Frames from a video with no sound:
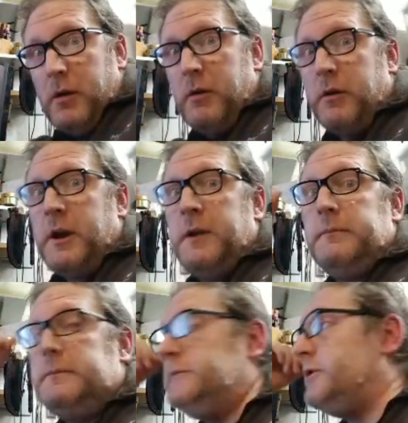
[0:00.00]
Okay,
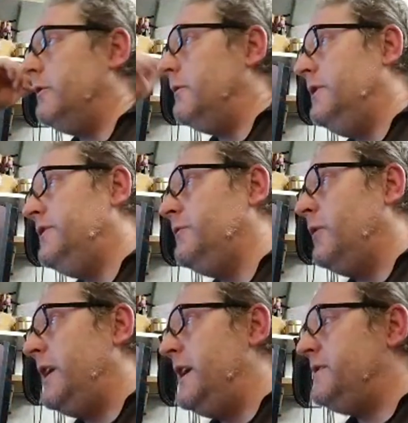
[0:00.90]
so this is
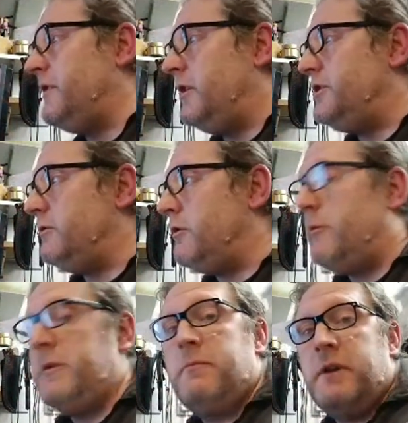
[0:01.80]
what it is. I shall
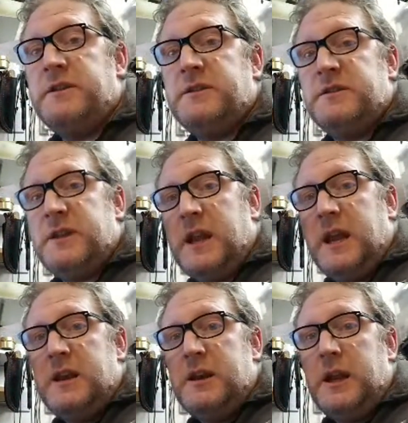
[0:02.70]
copy and paste and stick it
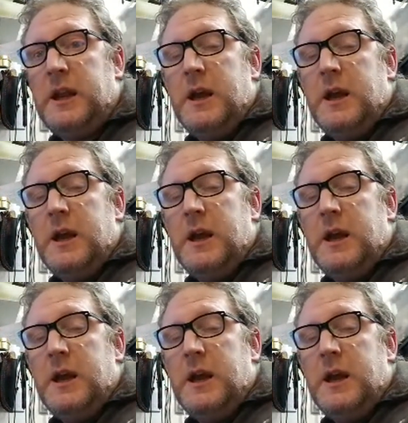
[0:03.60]
in the